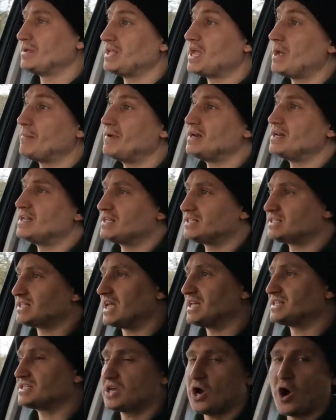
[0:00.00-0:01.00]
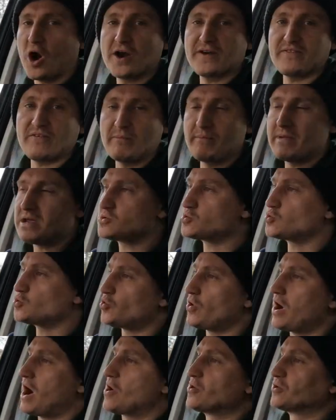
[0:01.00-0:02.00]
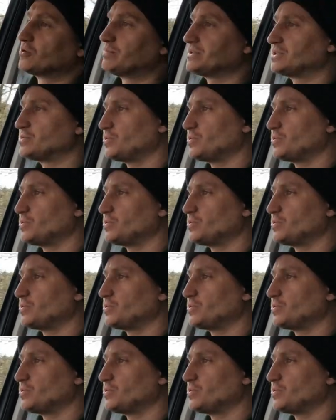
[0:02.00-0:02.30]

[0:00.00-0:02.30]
but yeah, I mean, it's, it's kind of a middle ground